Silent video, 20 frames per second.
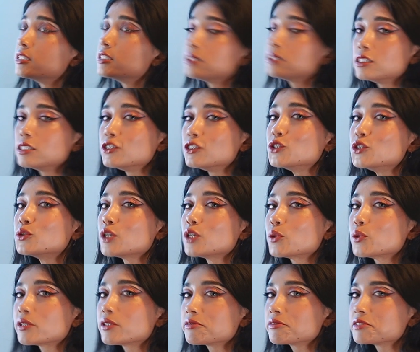seen HyunA
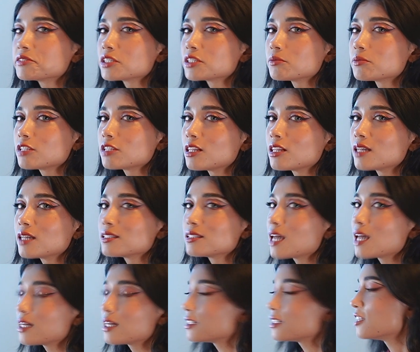wearing something like
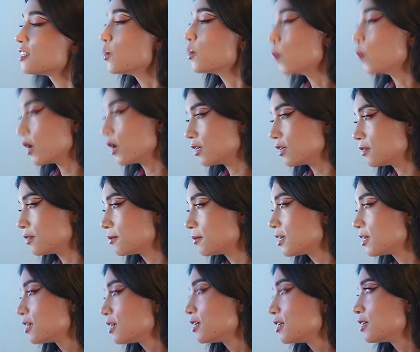that in a while.
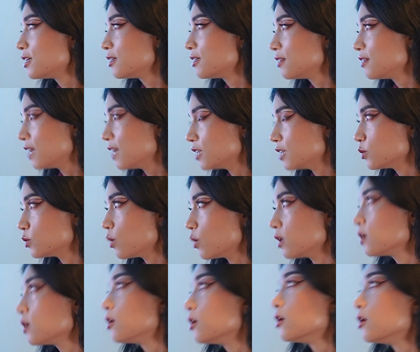That's why.
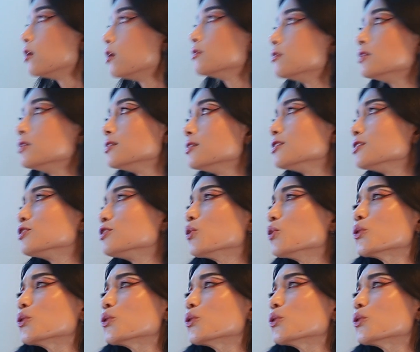This is so